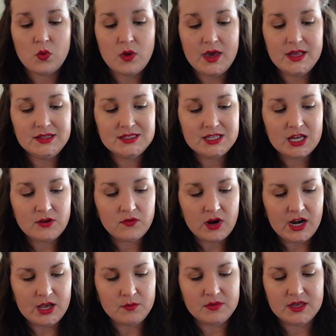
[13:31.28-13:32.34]
instead of
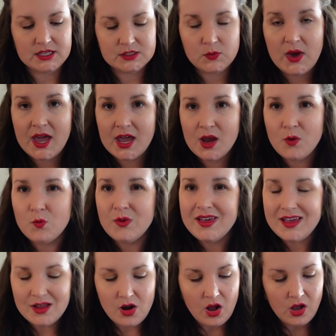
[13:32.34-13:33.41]
writing them this way, we
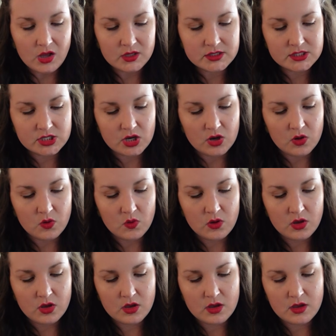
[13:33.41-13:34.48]
could also
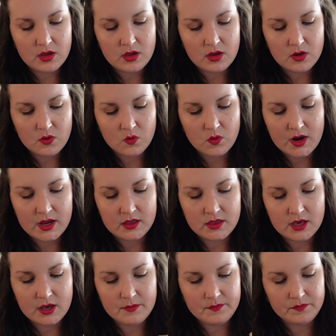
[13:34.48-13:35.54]
write
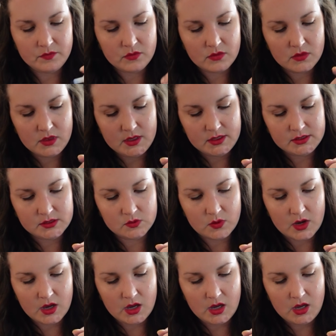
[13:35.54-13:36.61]
them this
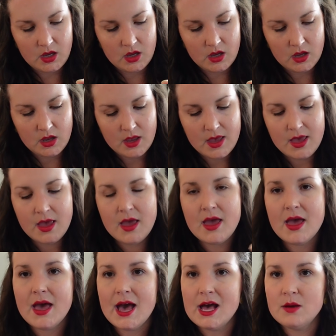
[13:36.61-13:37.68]
way
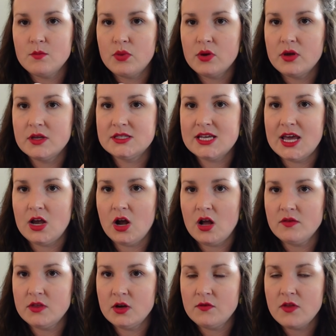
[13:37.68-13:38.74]
and take
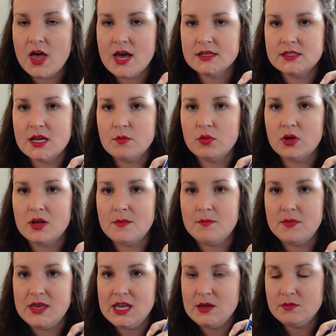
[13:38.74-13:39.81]
off their flags and put a
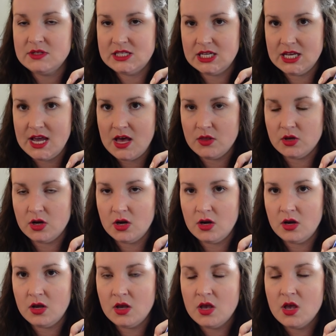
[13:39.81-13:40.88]
beam together